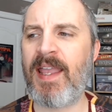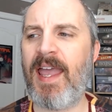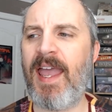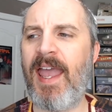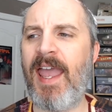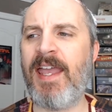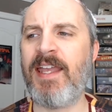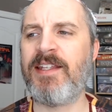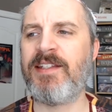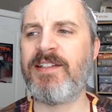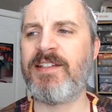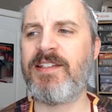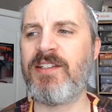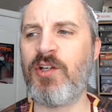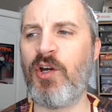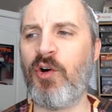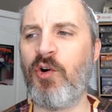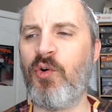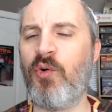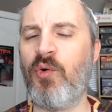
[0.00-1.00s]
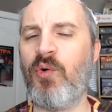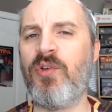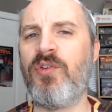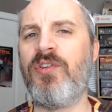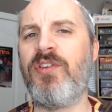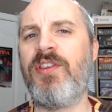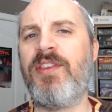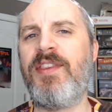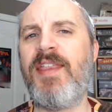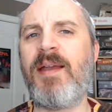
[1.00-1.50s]
And so
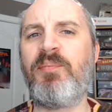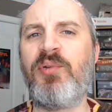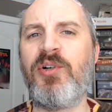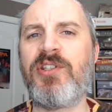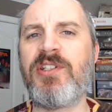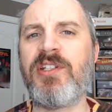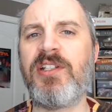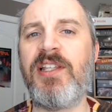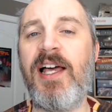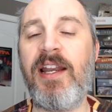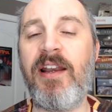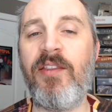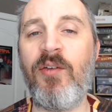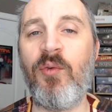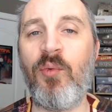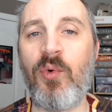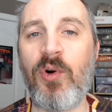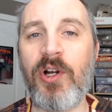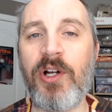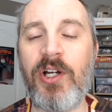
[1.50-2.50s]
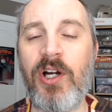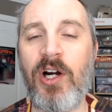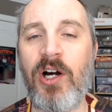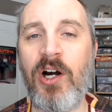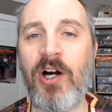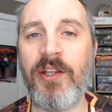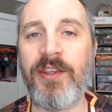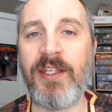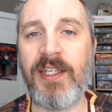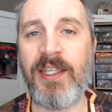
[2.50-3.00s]
that puts a lot of the work
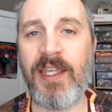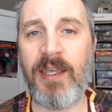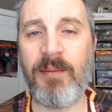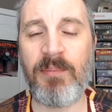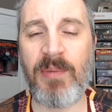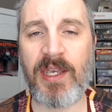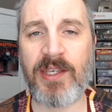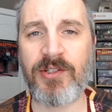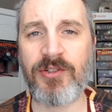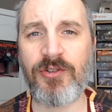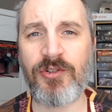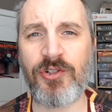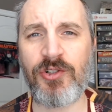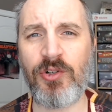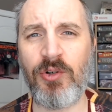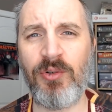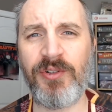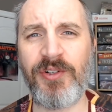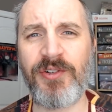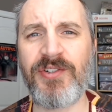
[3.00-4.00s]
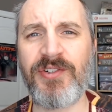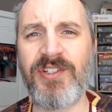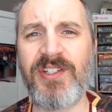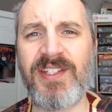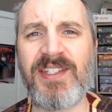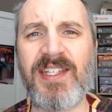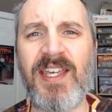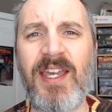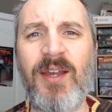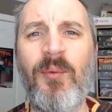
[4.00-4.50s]
on the Game Master's shoulders to
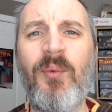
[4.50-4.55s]
say,